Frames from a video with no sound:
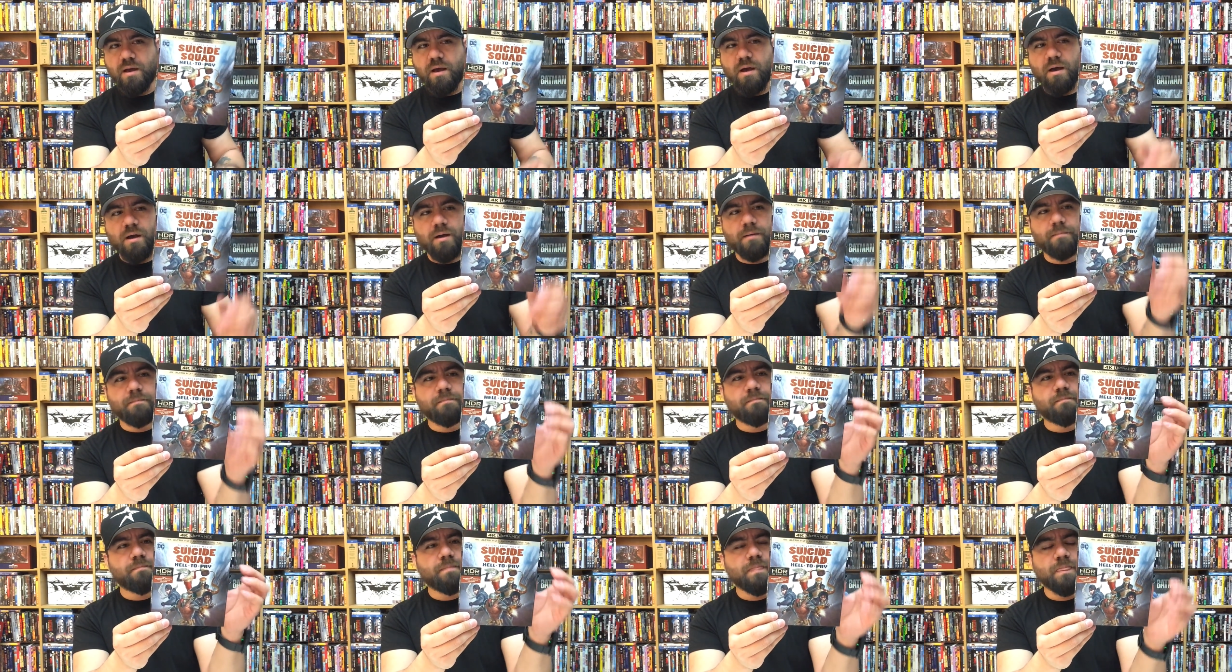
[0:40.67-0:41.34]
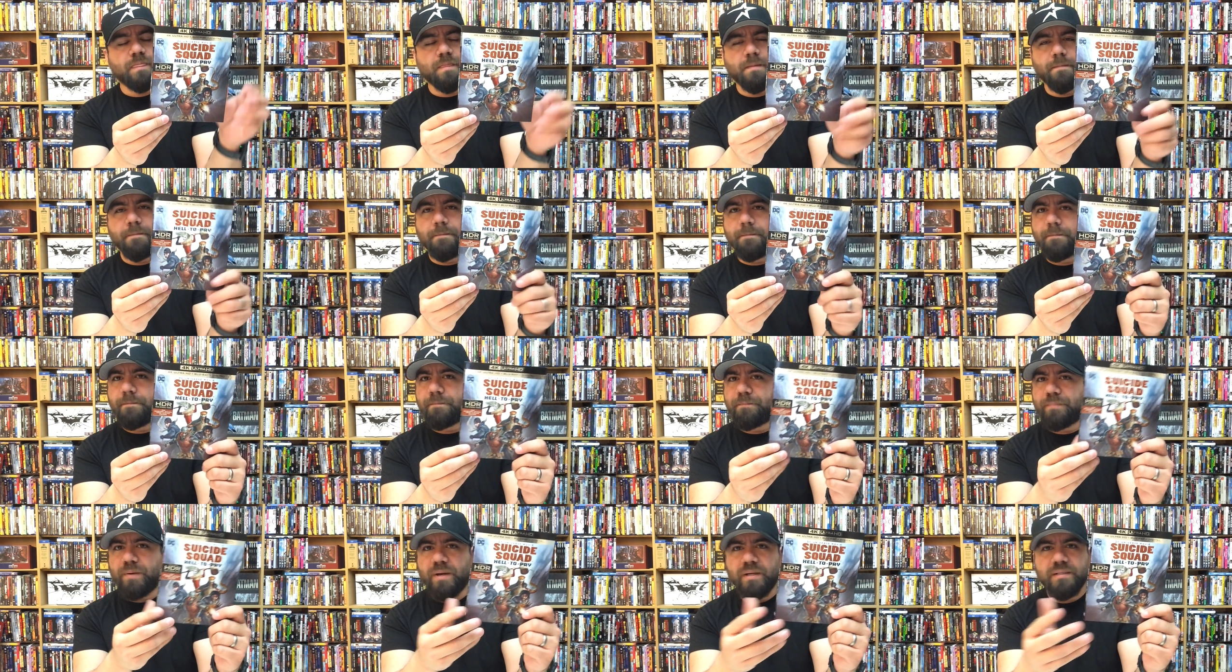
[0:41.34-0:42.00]
Um,
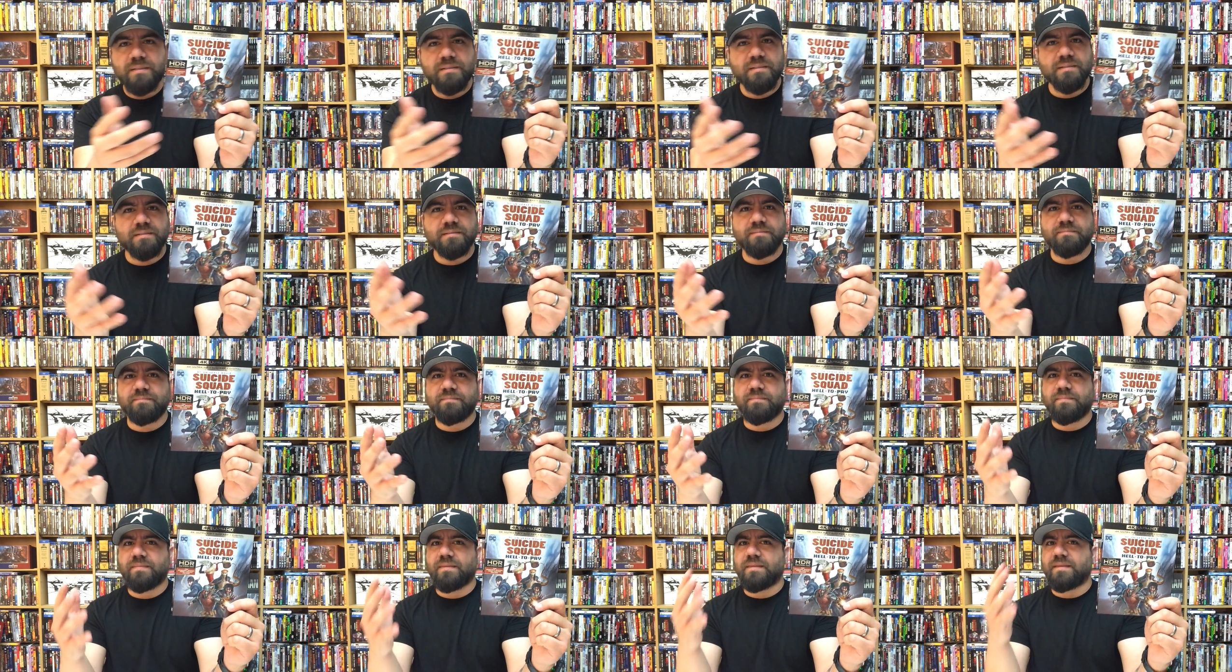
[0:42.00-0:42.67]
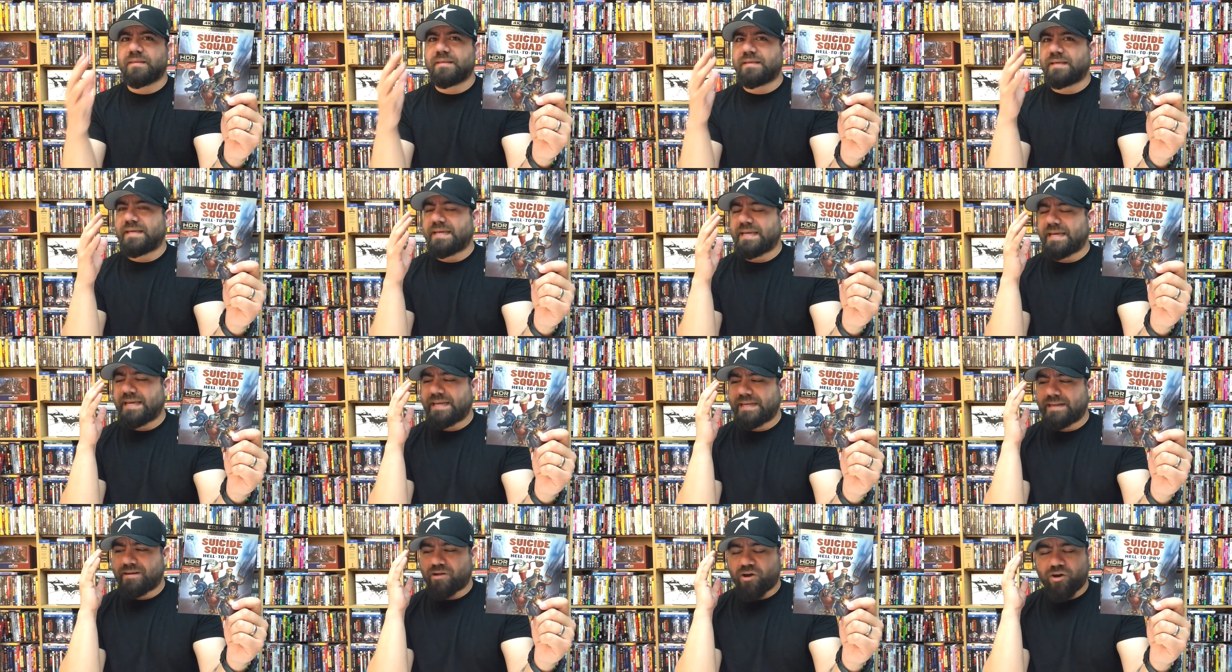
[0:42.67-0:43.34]
but
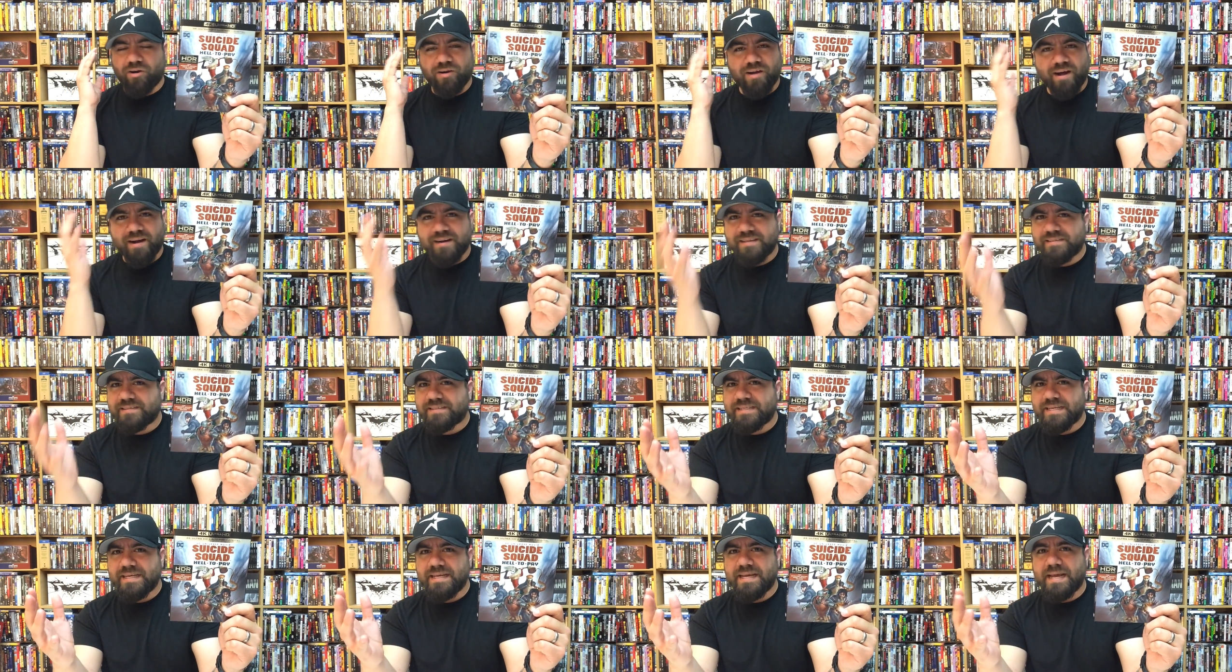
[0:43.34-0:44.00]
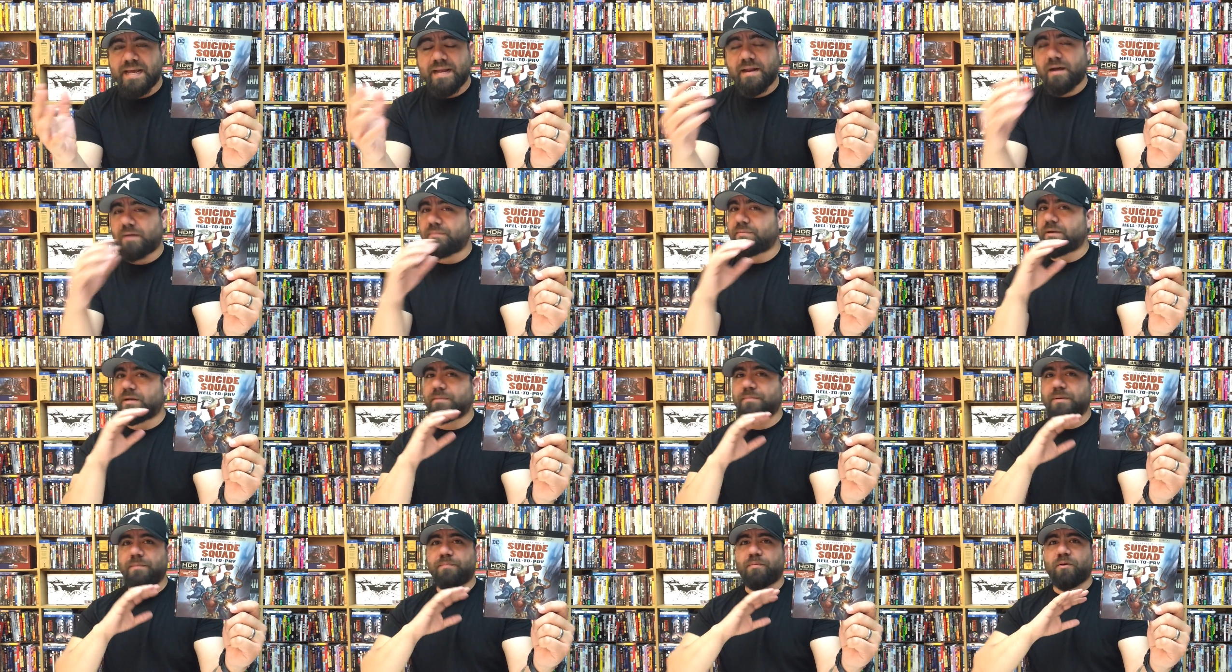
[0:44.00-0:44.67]
in all honesty, and I'm
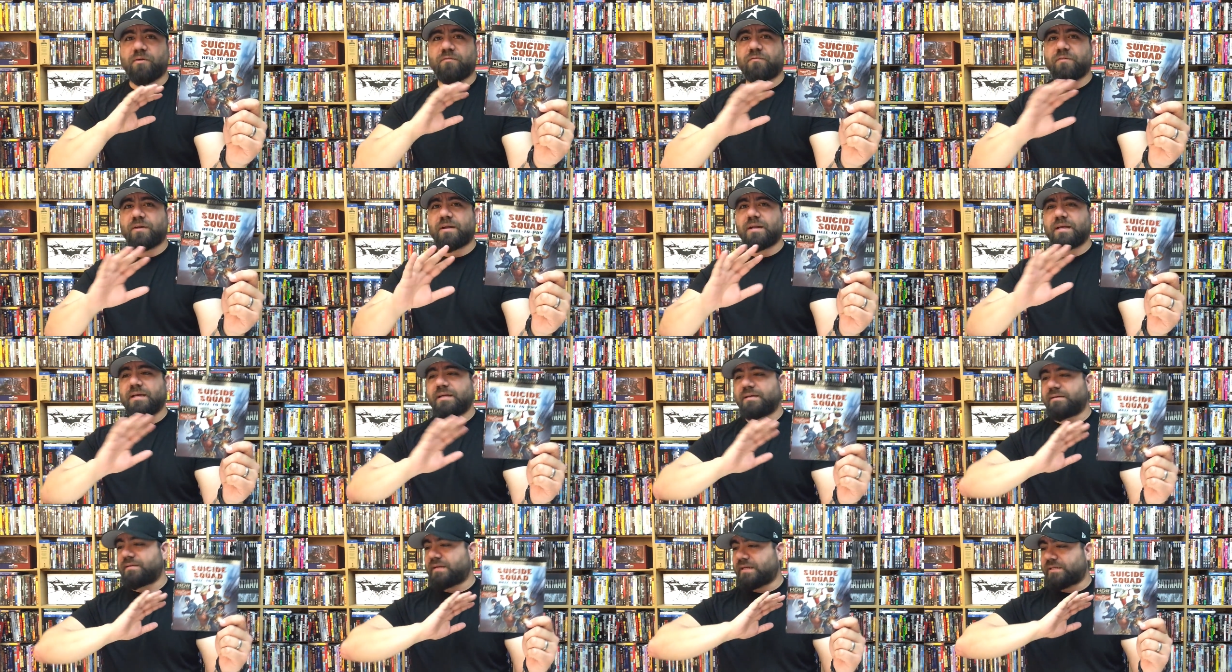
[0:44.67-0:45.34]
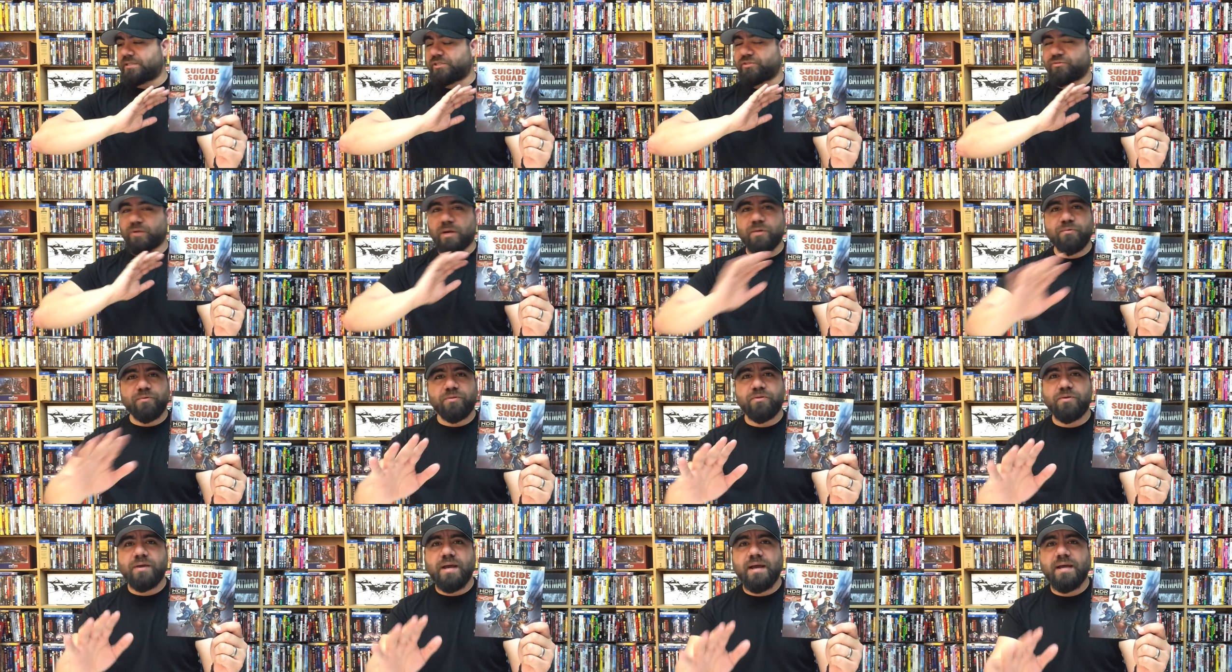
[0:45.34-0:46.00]
gonna be perfectly like straight
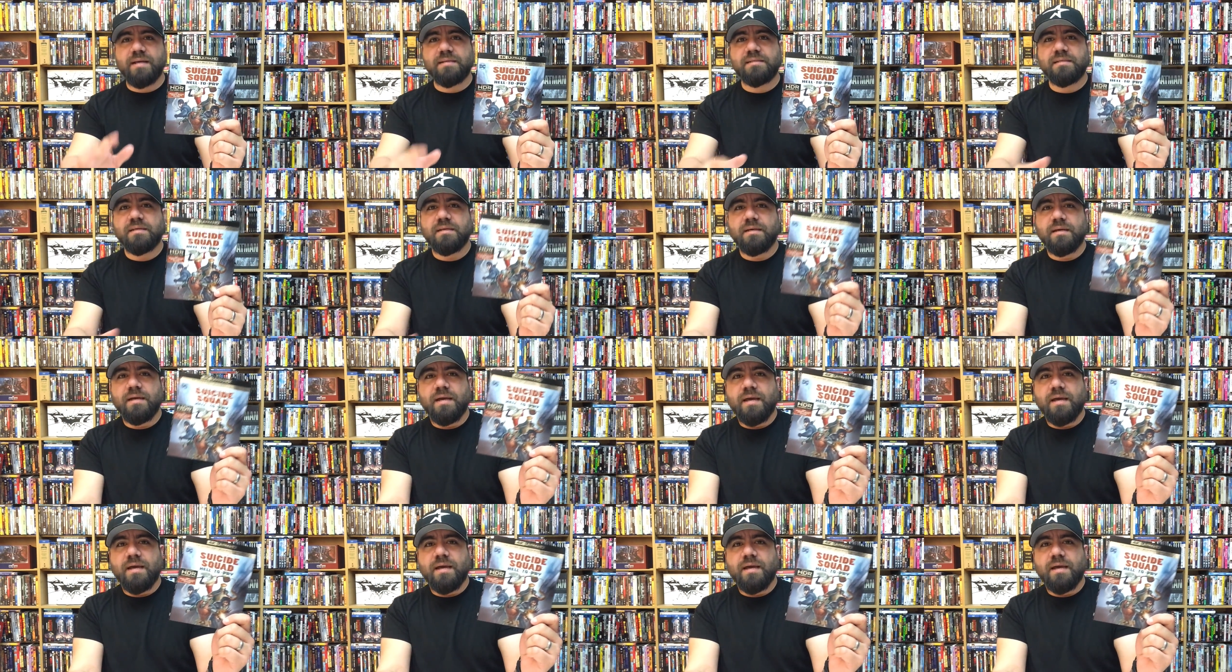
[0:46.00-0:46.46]
with you guys,